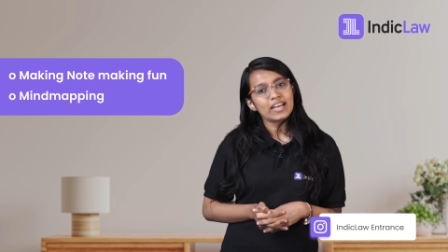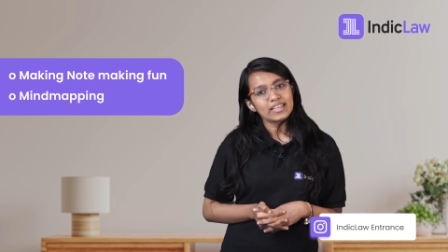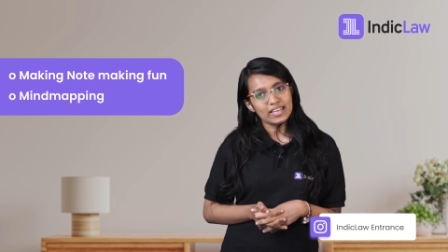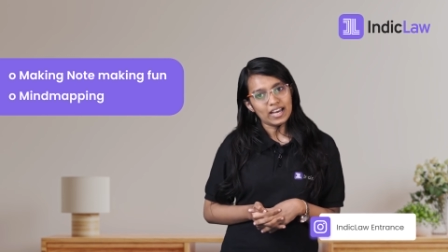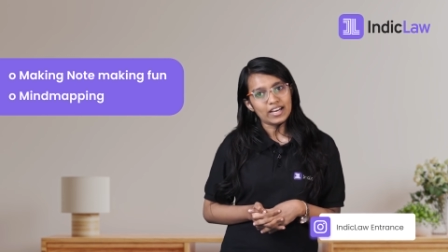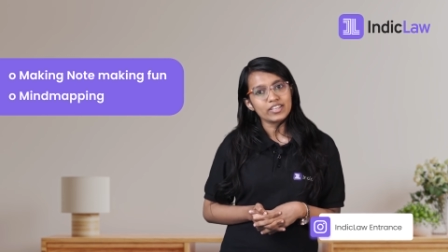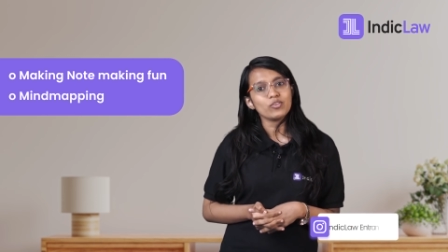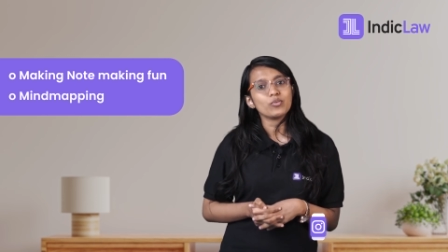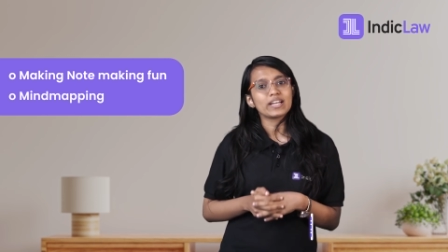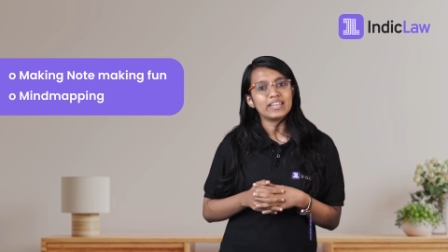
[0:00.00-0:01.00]
Here,
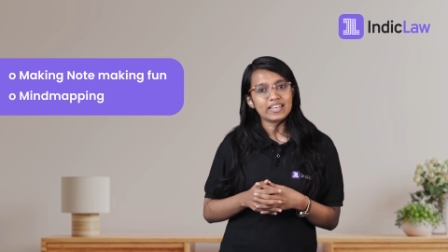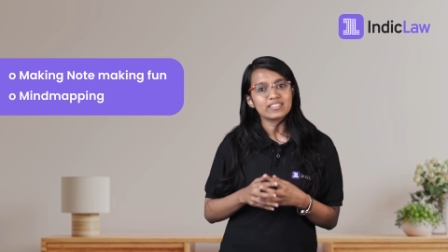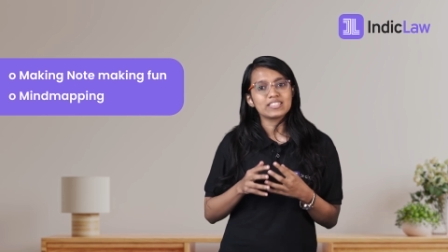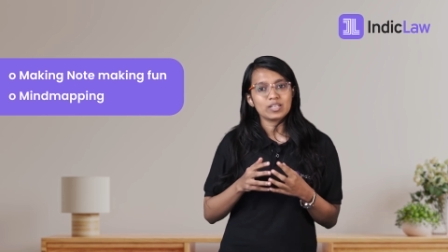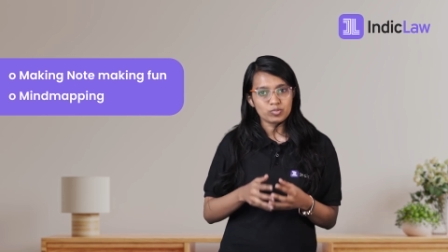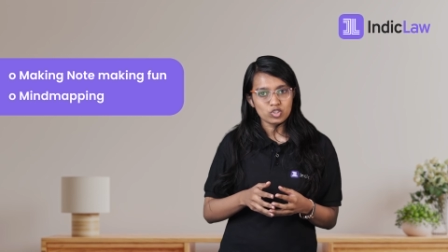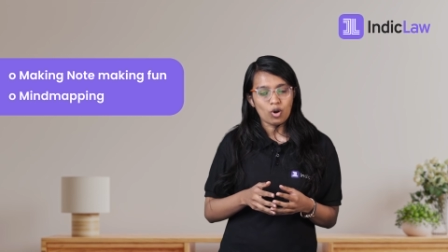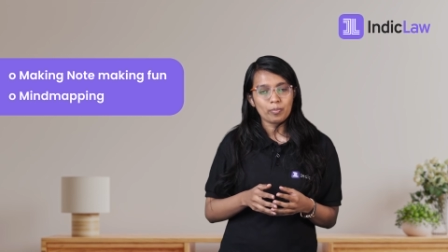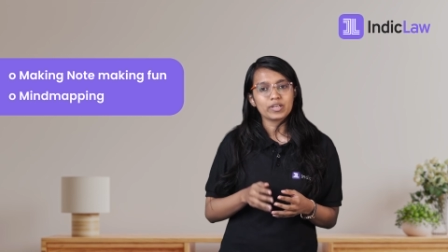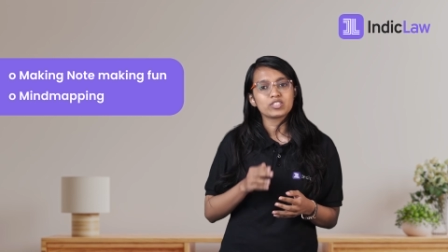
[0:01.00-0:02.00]
you connect the
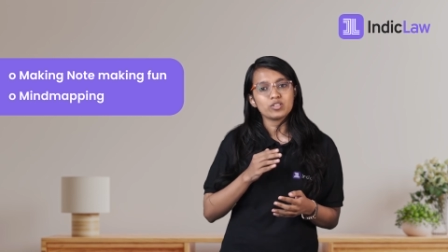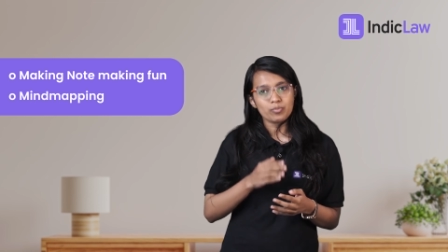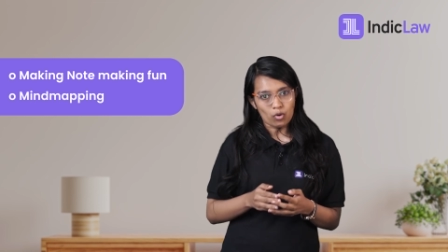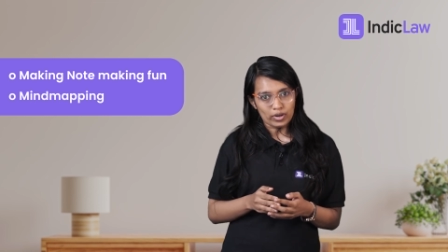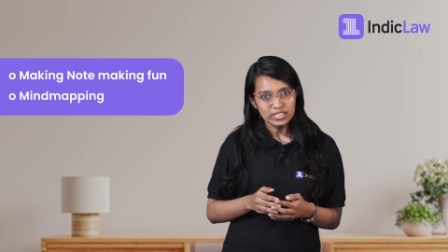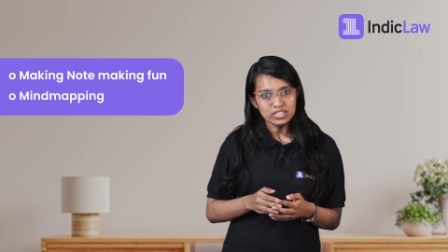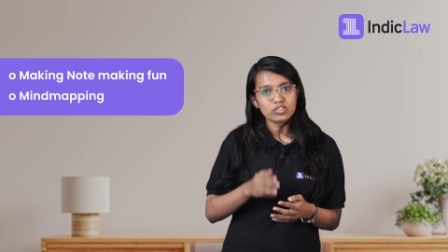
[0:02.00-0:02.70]
subtopics, the points,